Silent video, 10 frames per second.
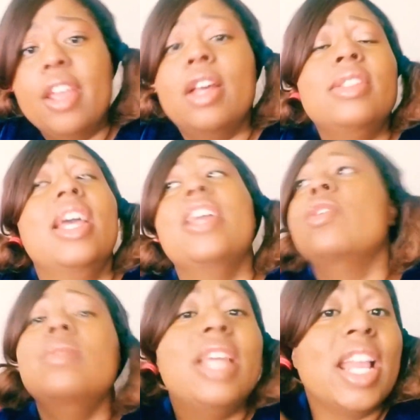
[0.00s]
You know what I'm saying? And
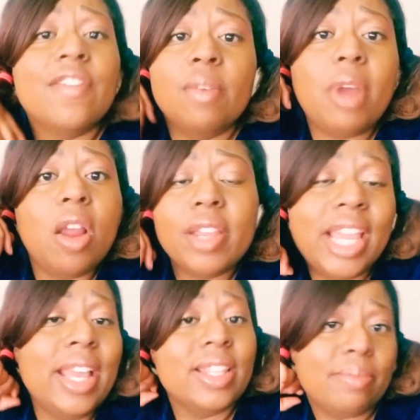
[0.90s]
you taking from her
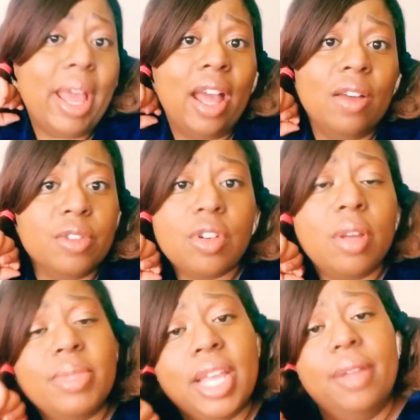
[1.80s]
kids' mouths. You
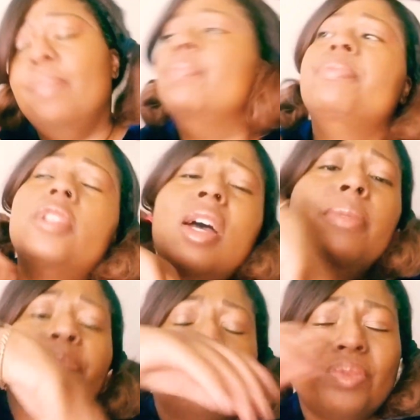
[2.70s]
know what I'm saying?
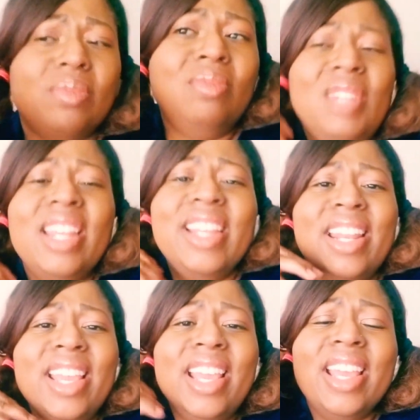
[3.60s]
So
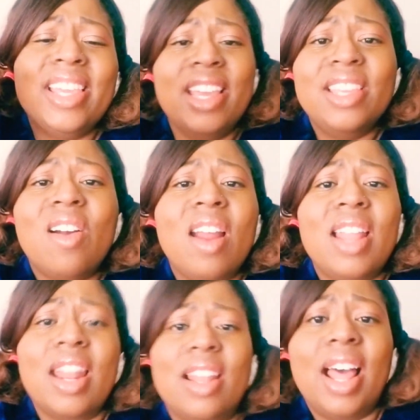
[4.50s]
Nene and Kenya are a
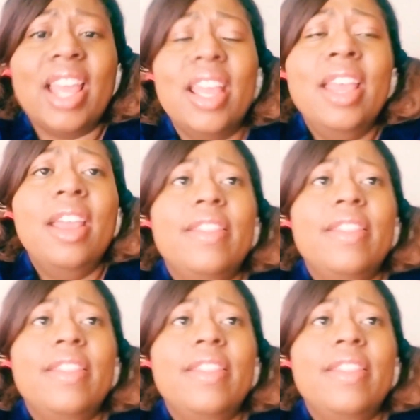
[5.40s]
lot alike.